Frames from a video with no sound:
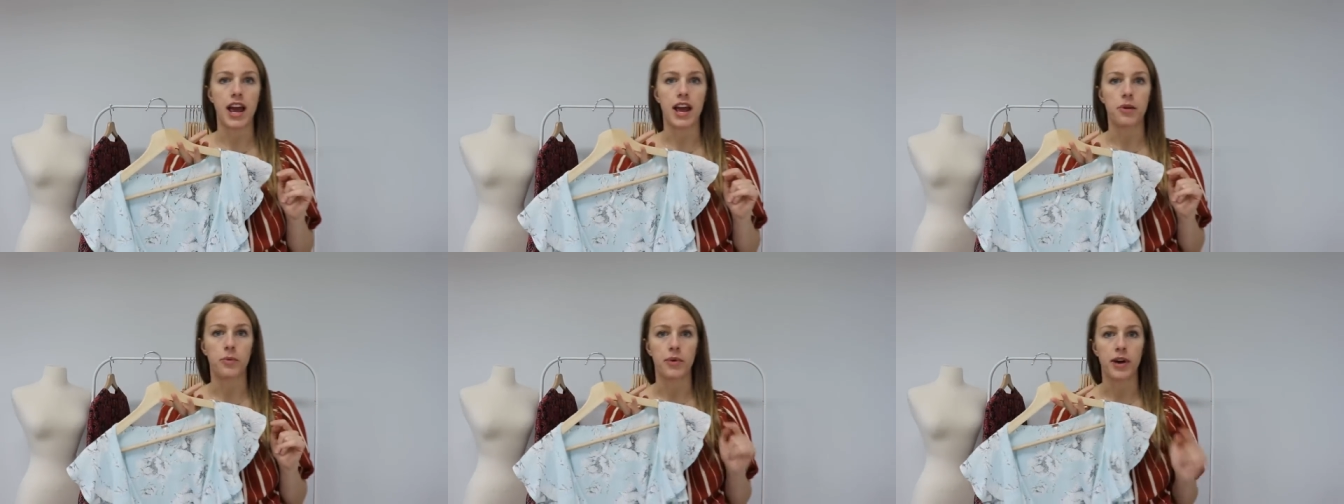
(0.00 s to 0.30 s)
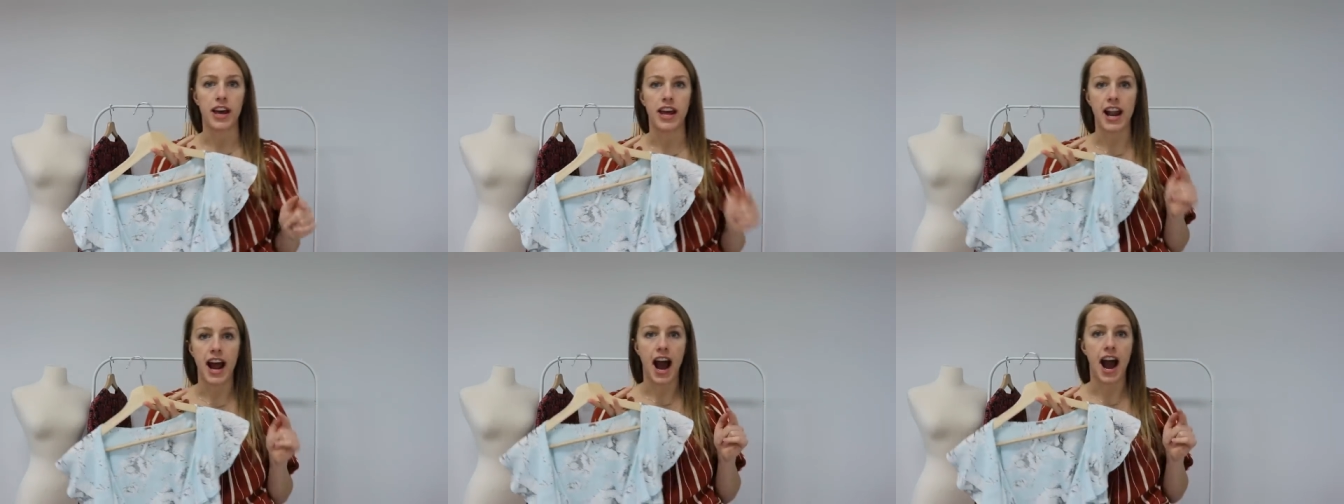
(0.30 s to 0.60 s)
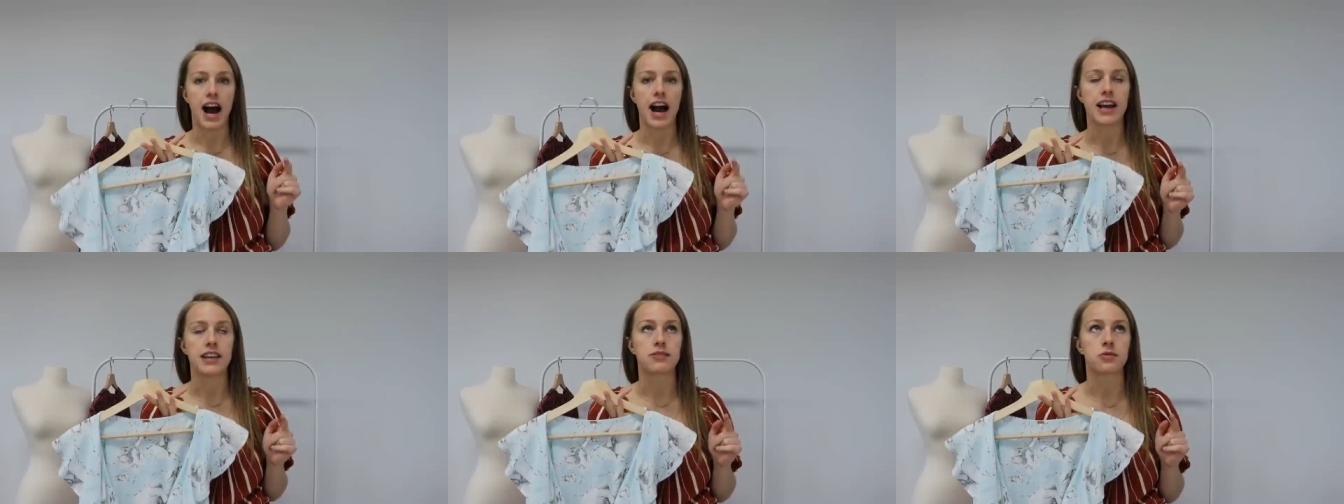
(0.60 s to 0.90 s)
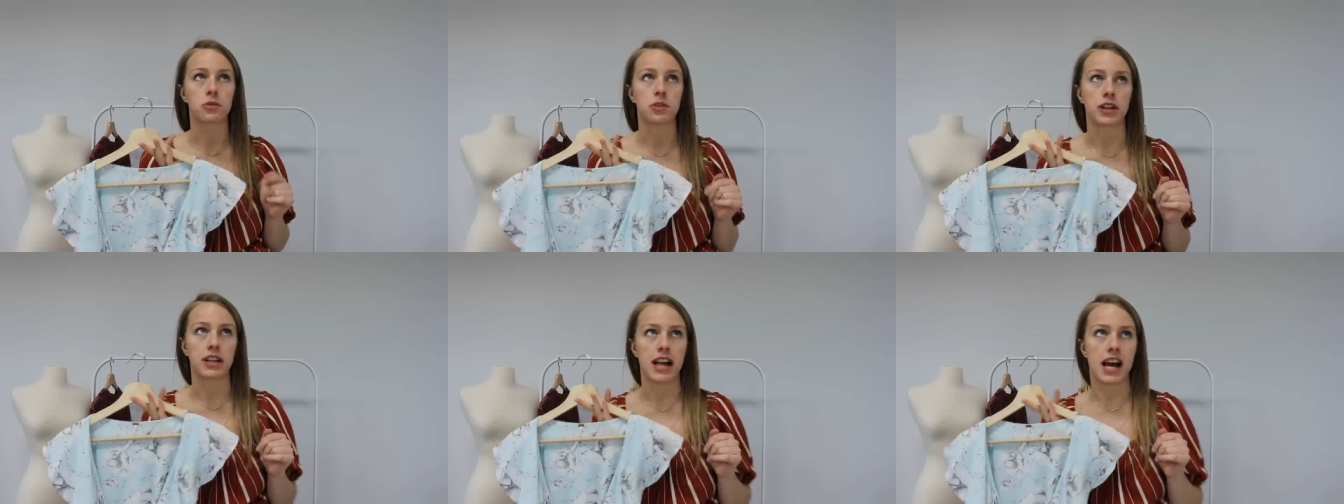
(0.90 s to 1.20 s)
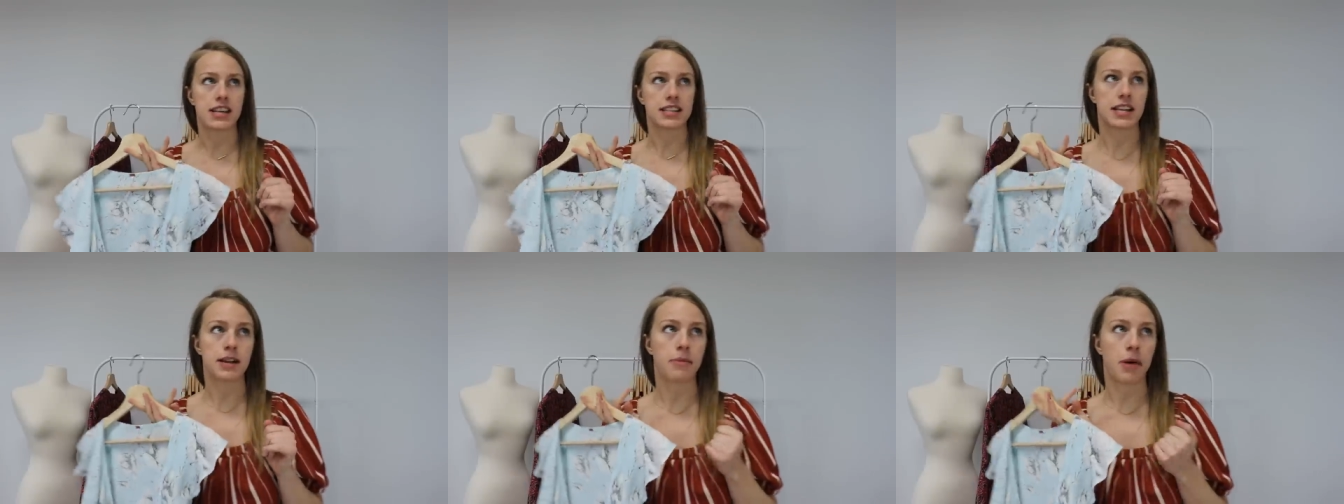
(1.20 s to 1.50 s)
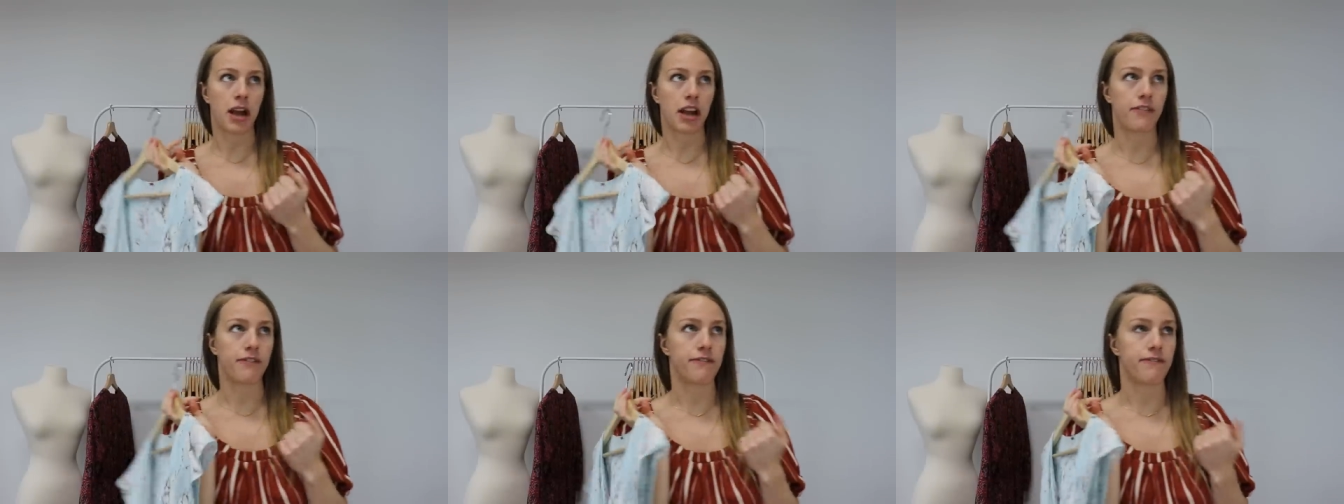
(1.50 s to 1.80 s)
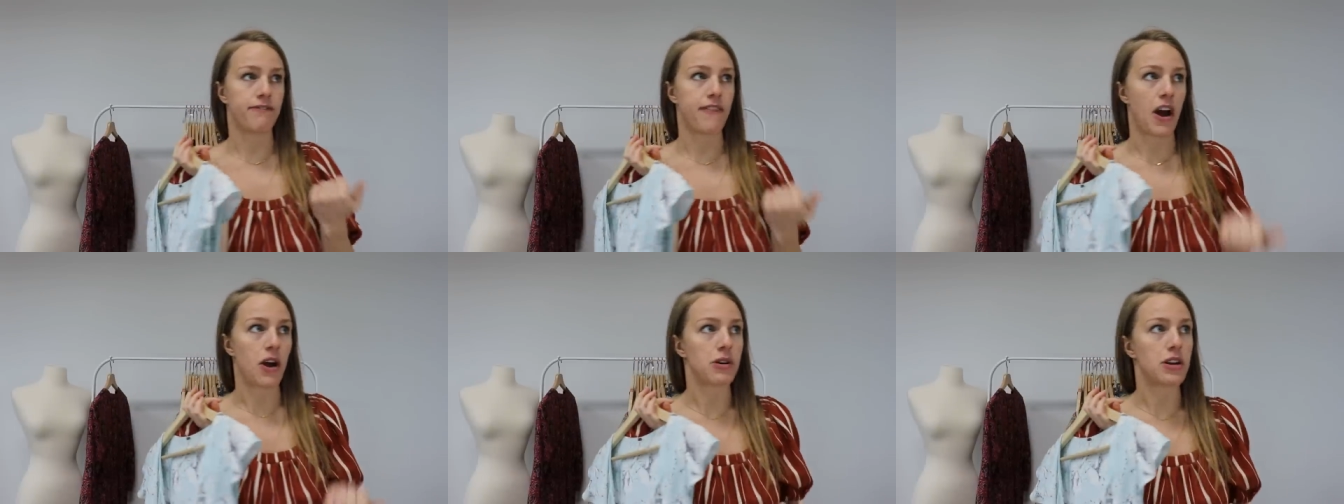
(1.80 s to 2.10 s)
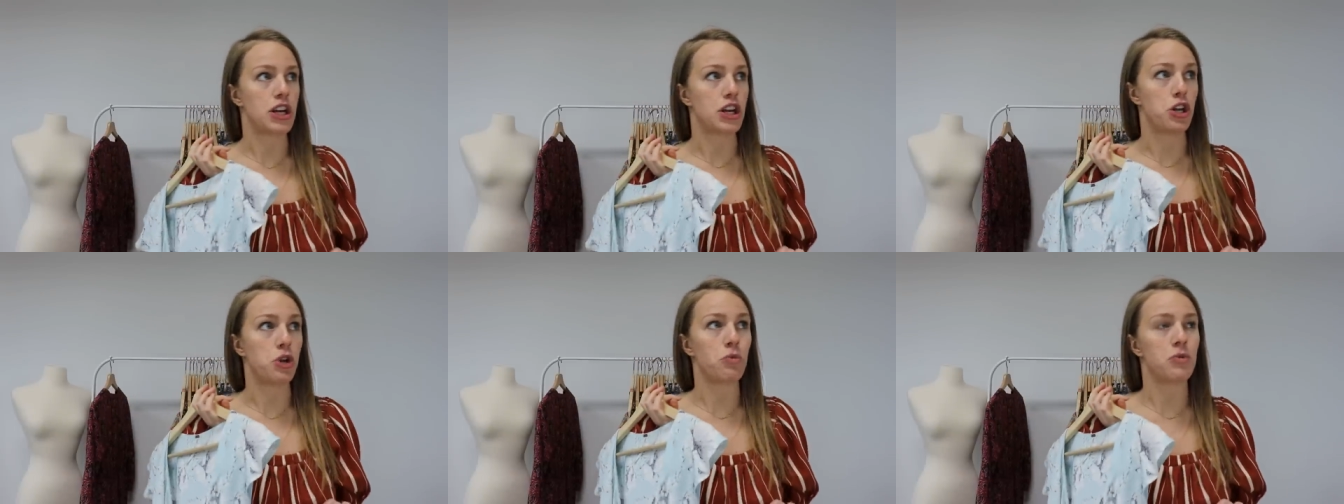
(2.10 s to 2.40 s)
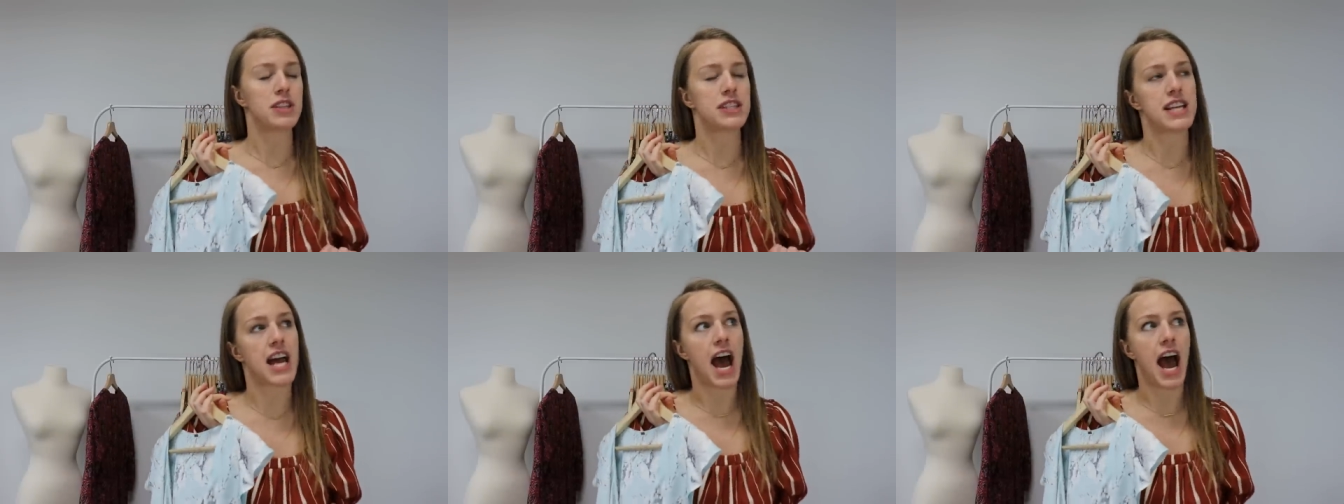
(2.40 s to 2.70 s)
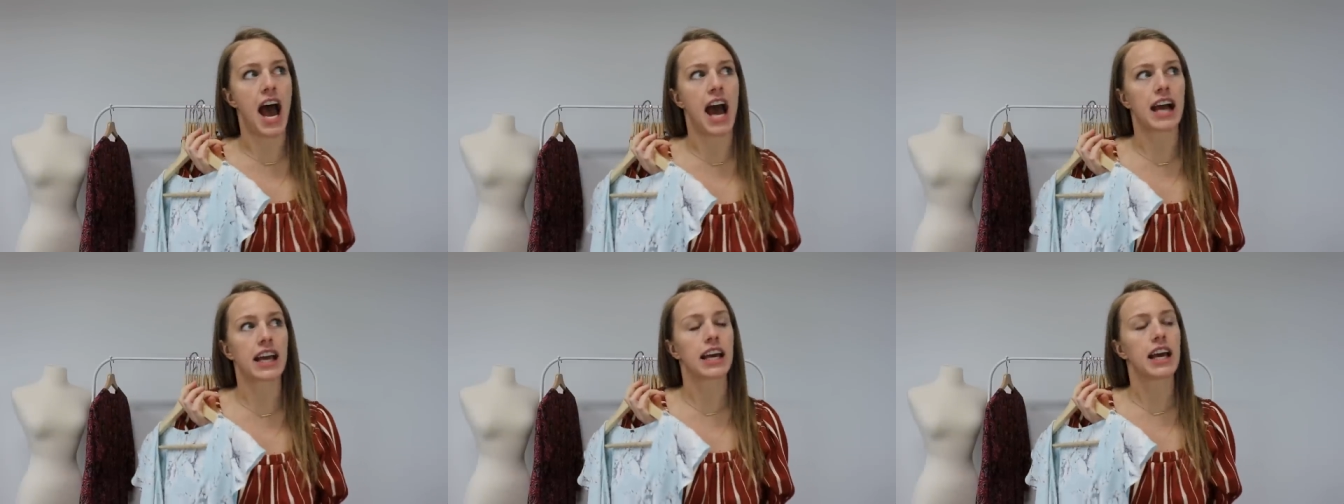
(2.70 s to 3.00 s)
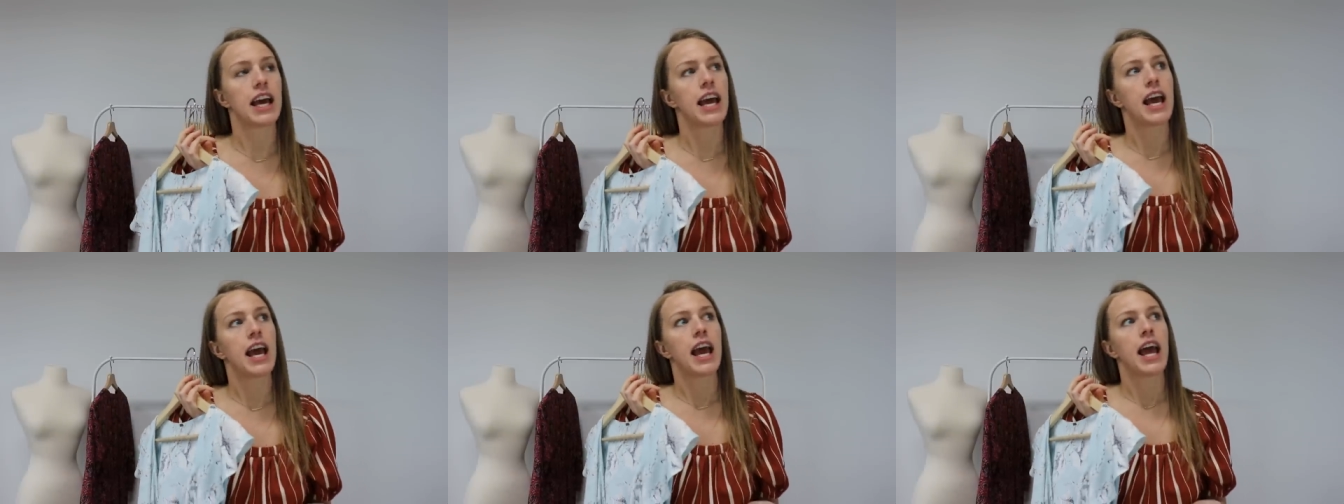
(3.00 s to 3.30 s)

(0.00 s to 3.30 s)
and when I sold it last time, I found it new with tag,